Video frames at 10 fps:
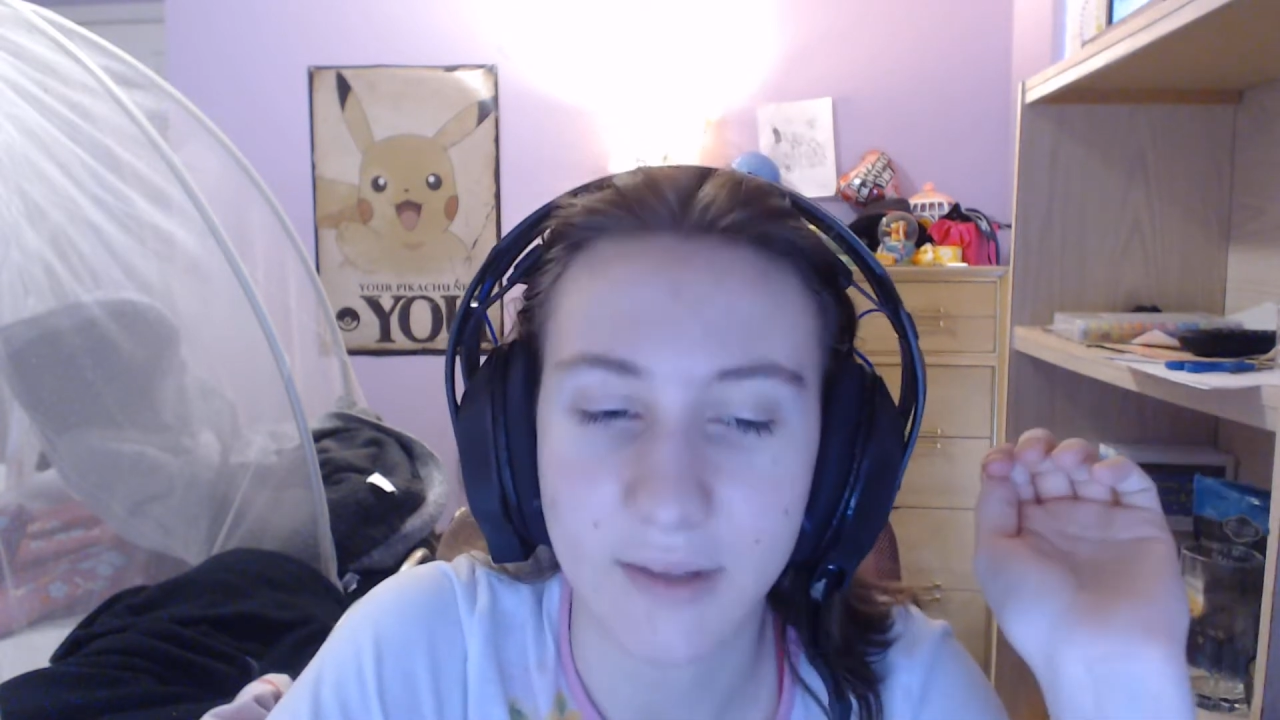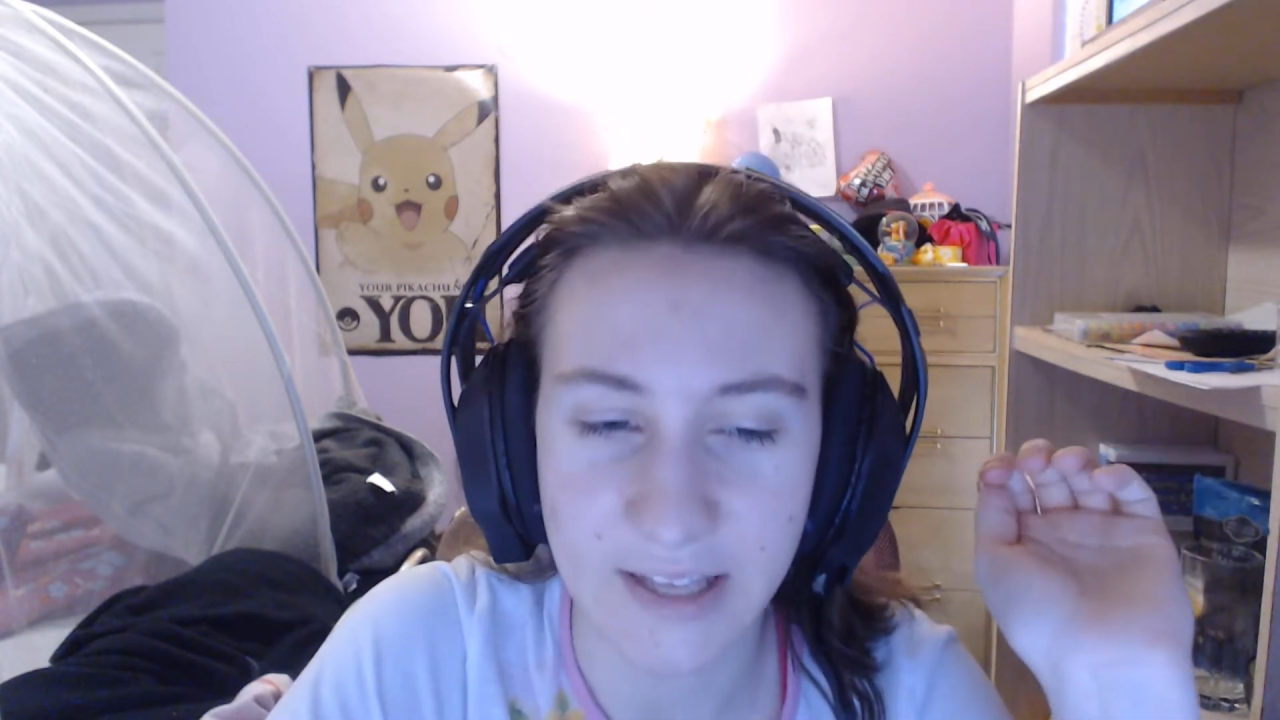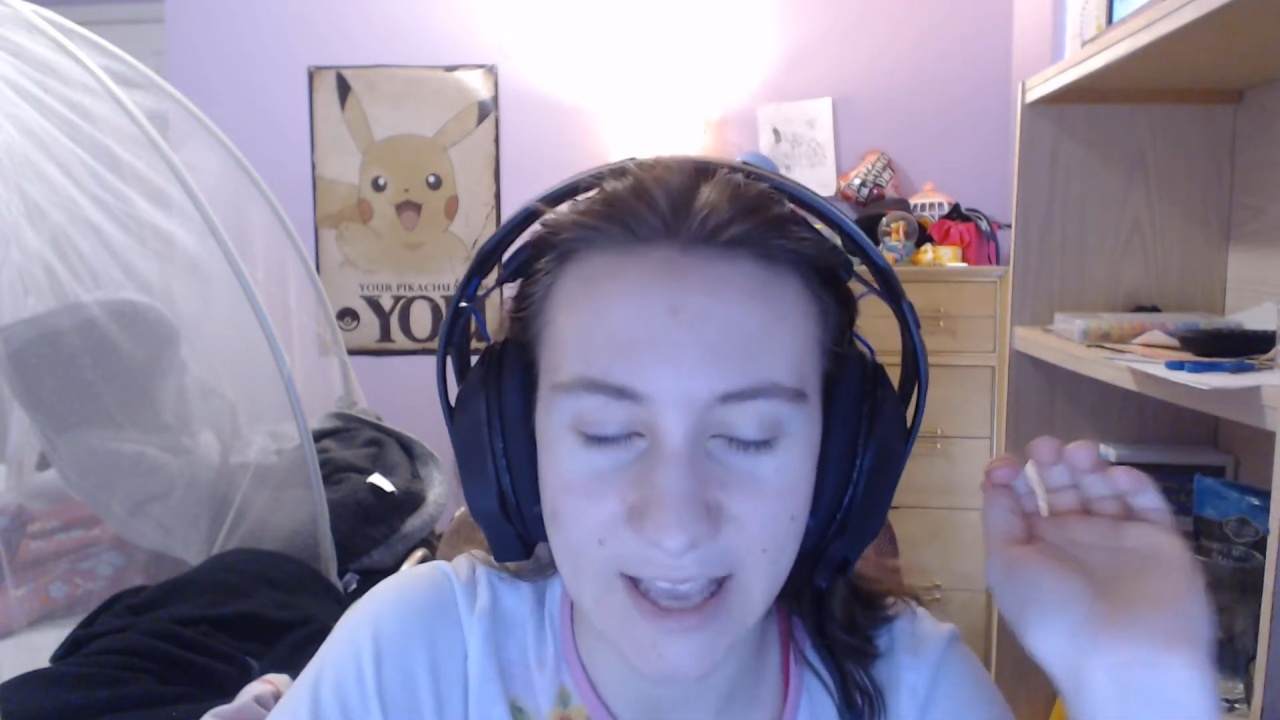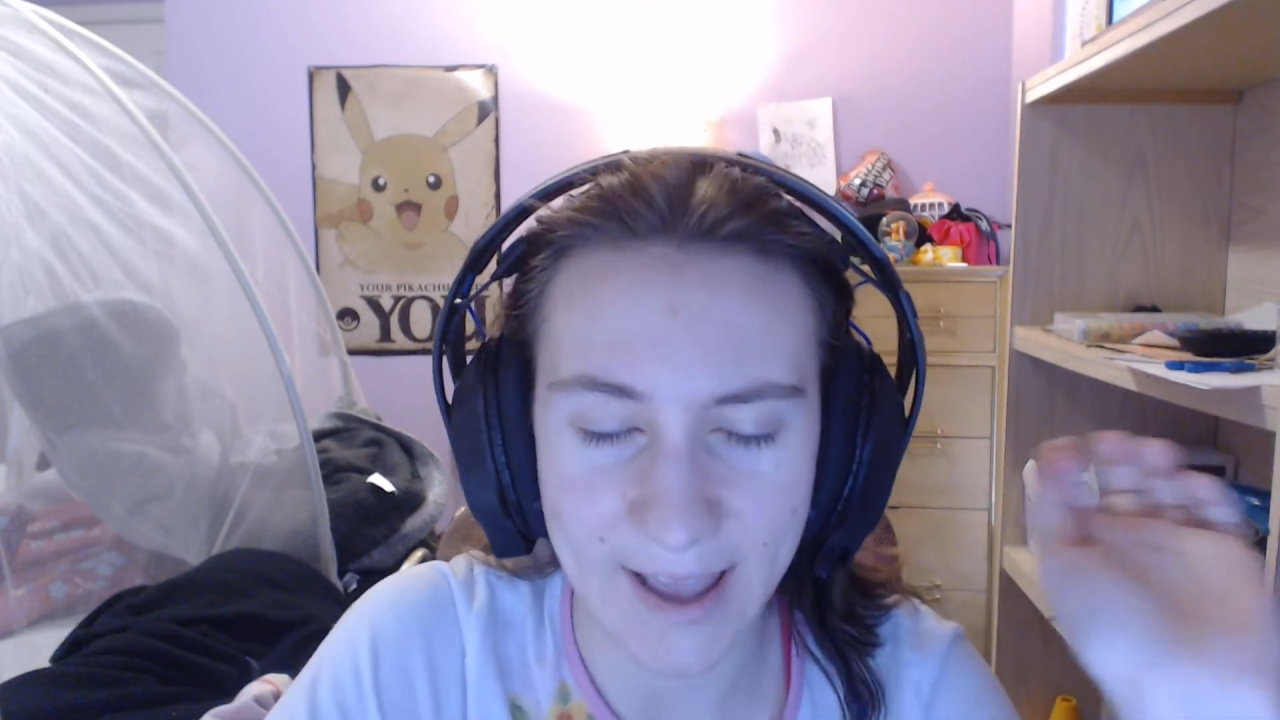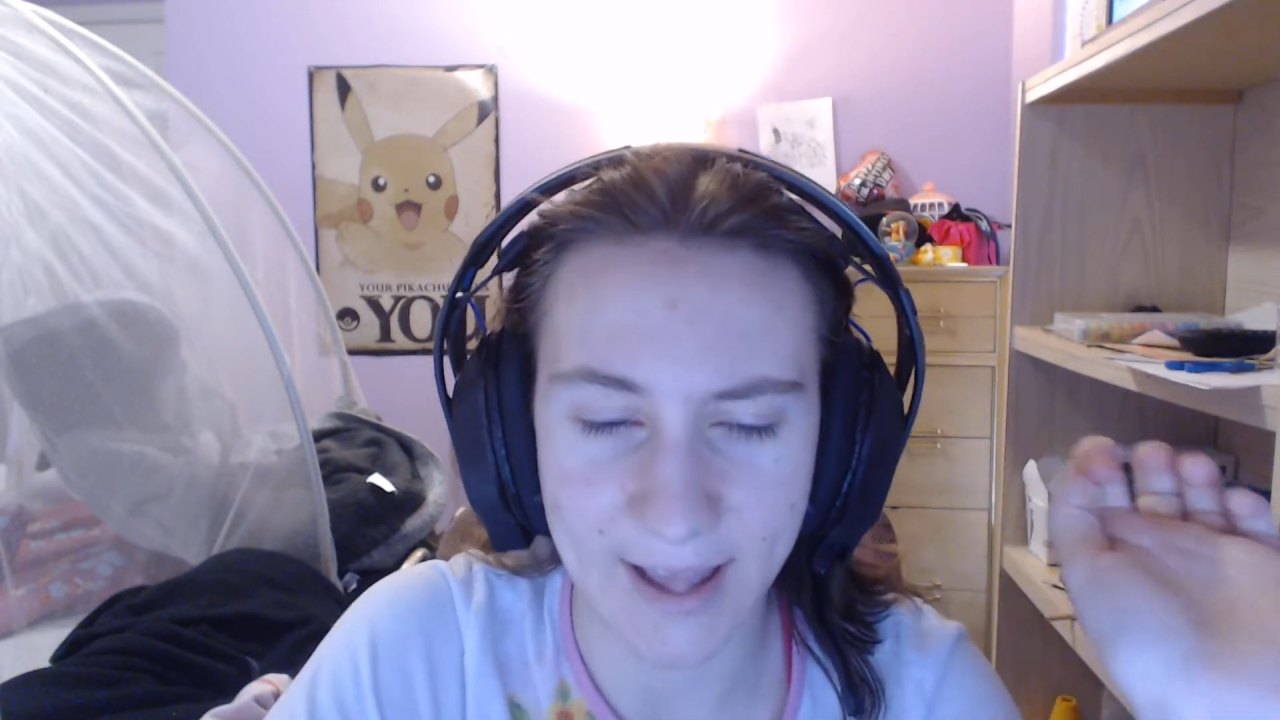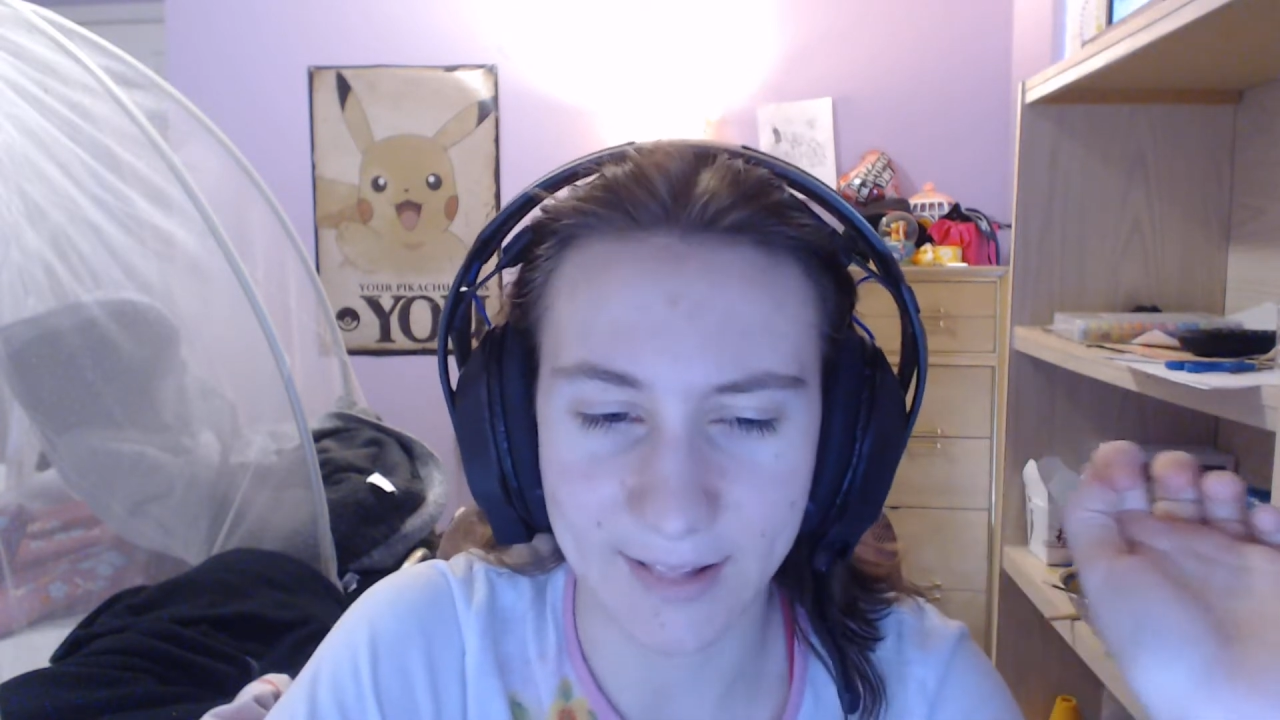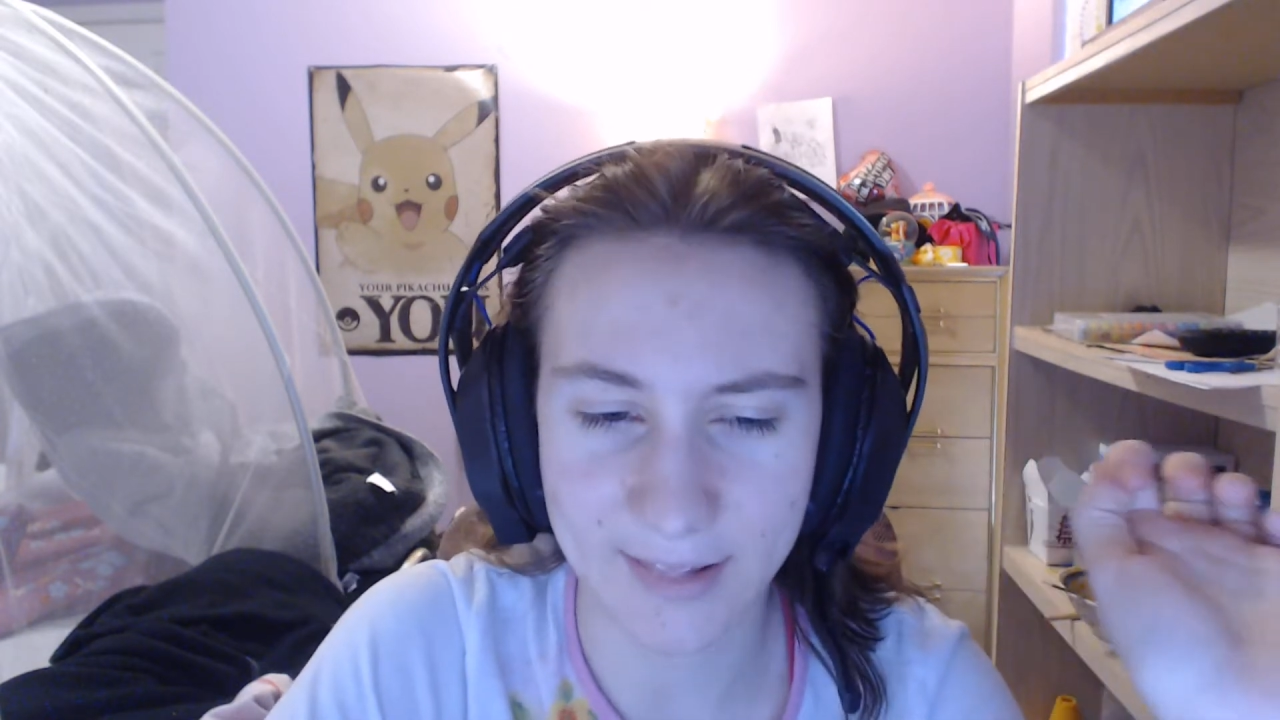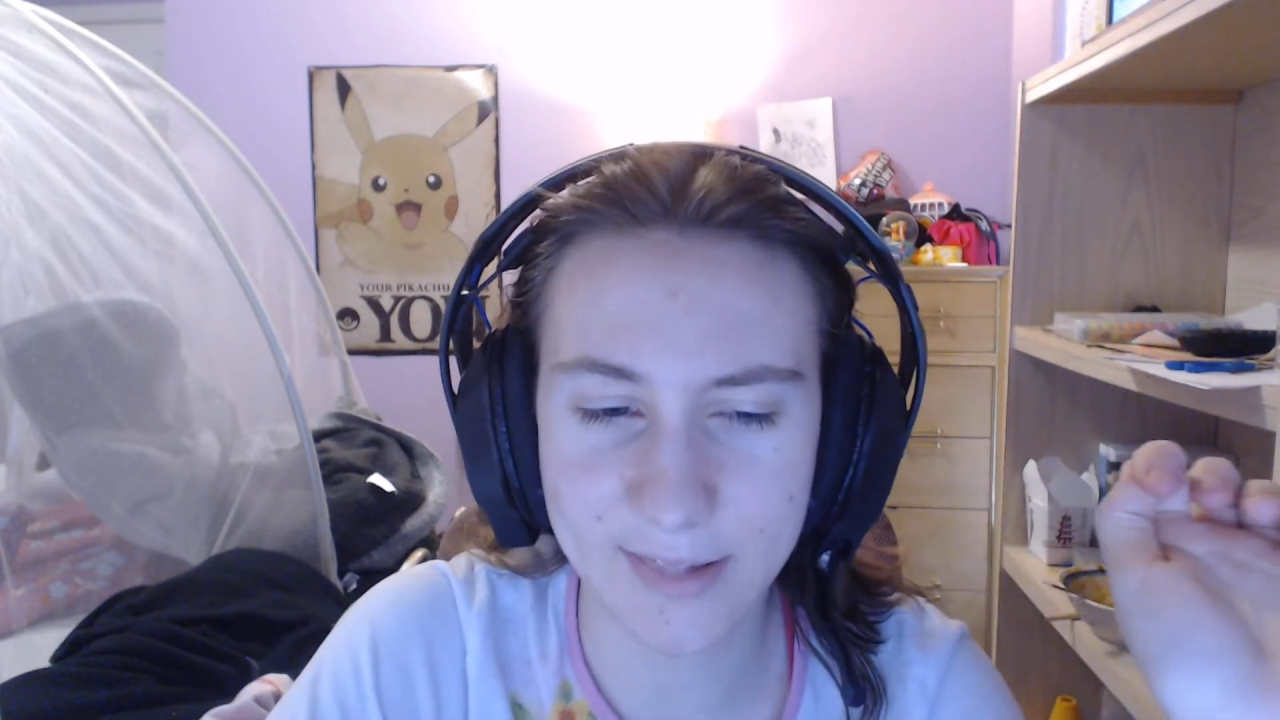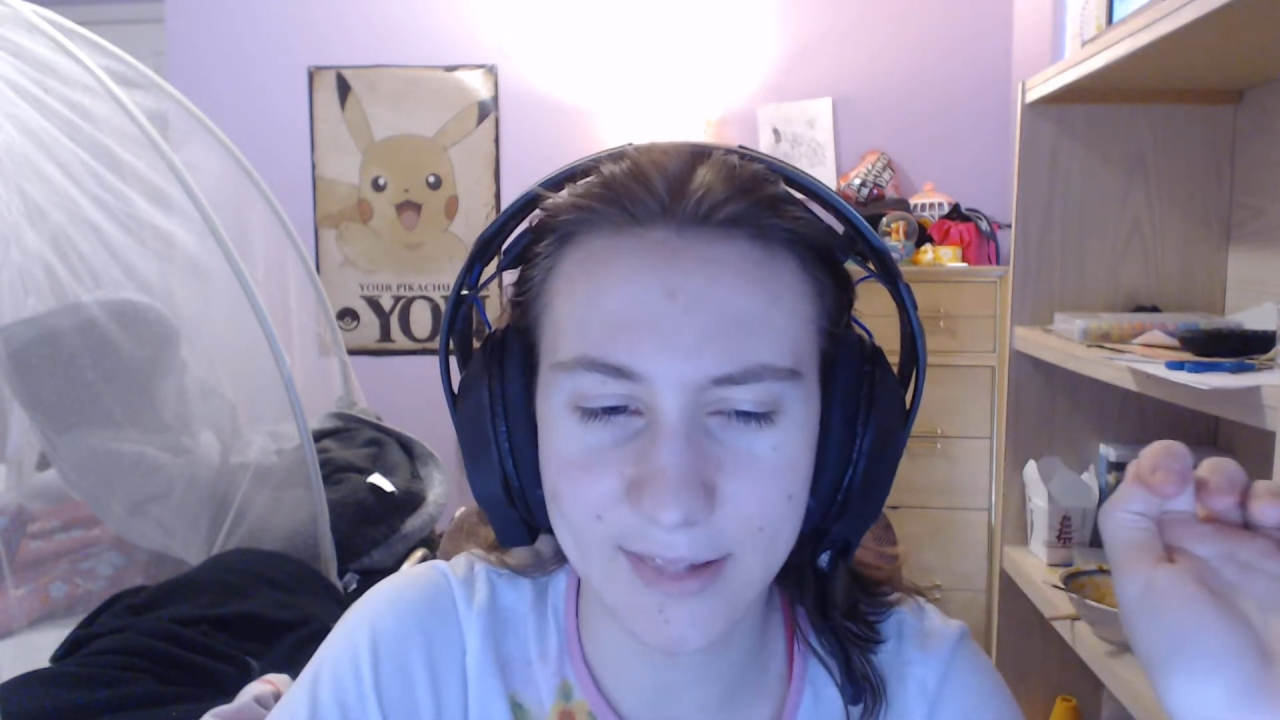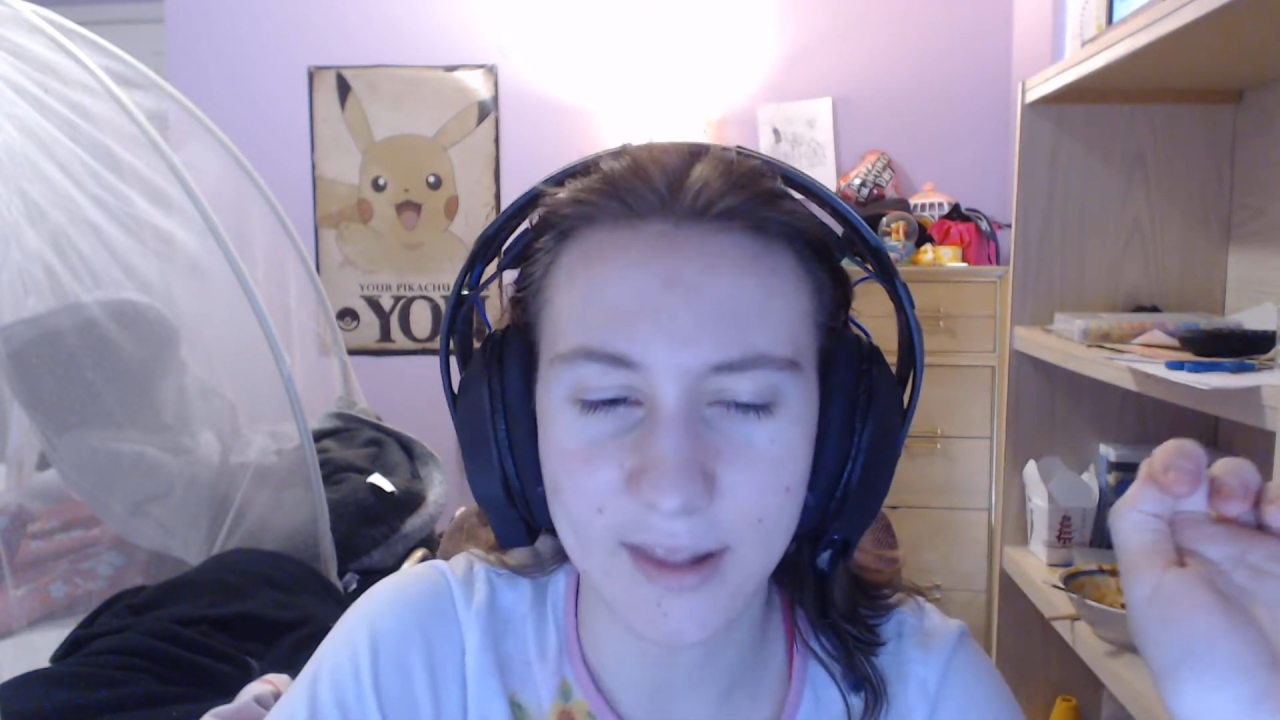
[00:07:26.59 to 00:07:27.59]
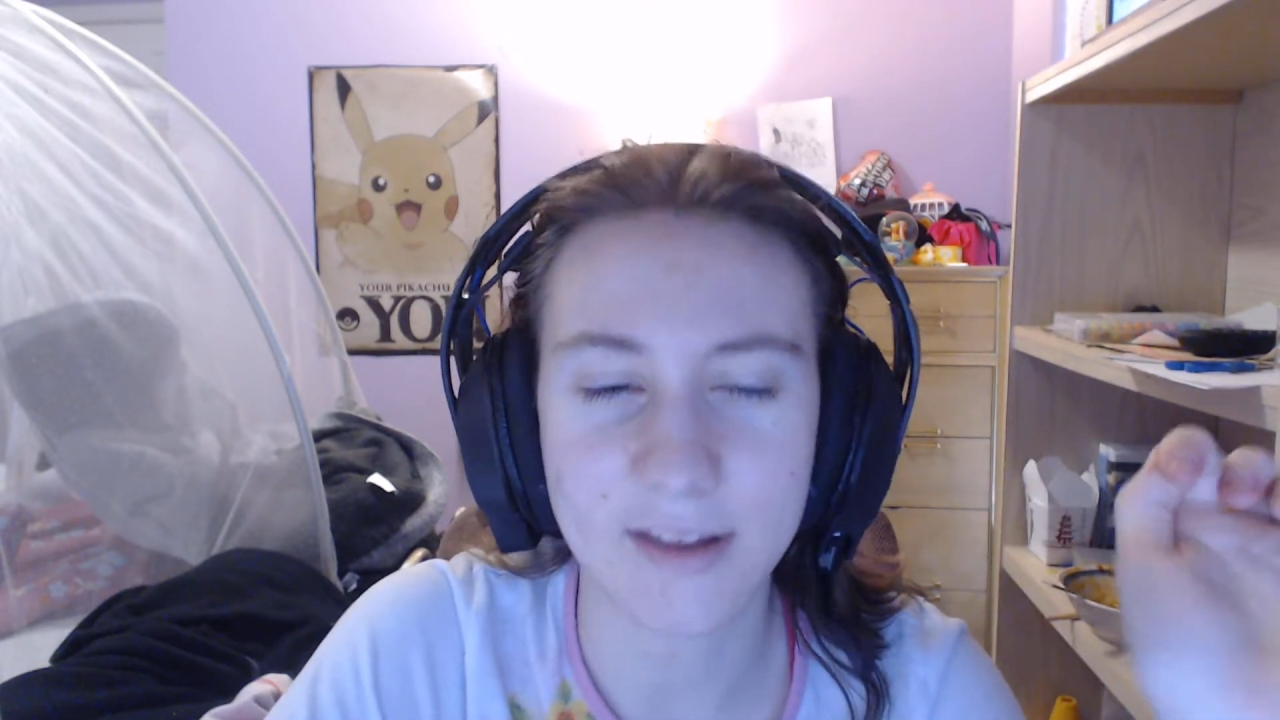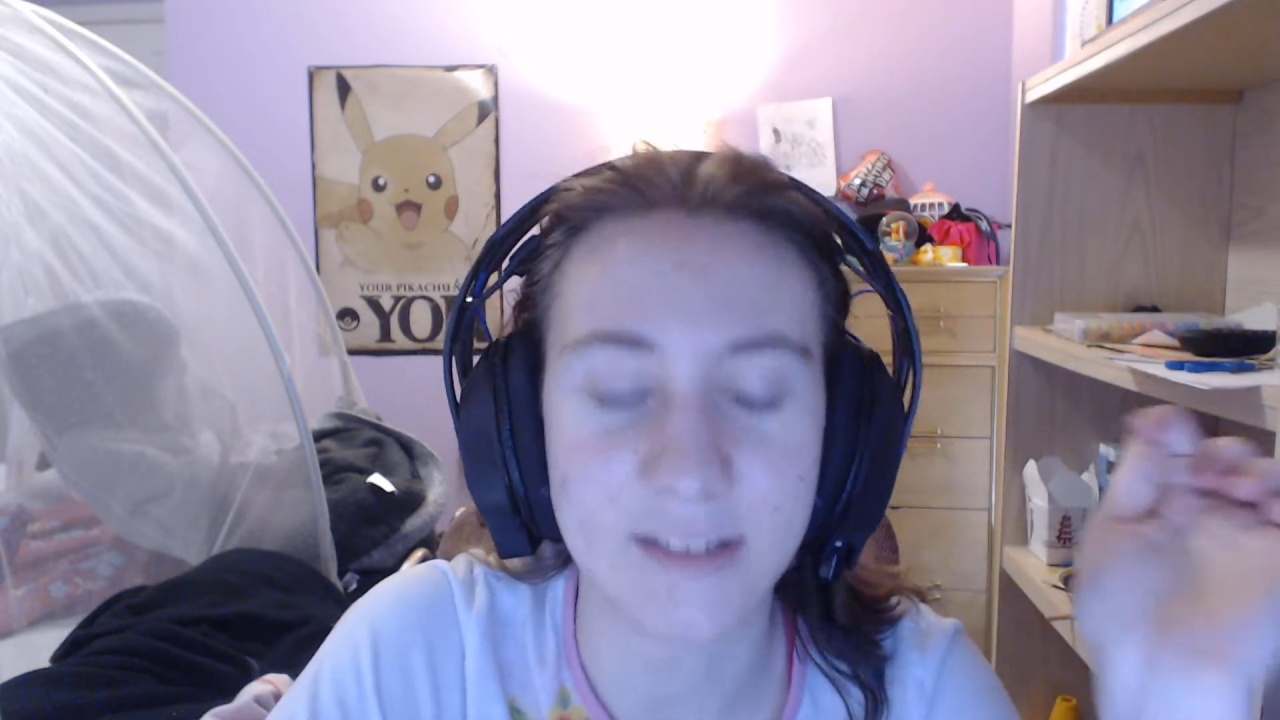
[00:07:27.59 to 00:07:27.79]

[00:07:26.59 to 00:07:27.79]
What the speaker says: Yes,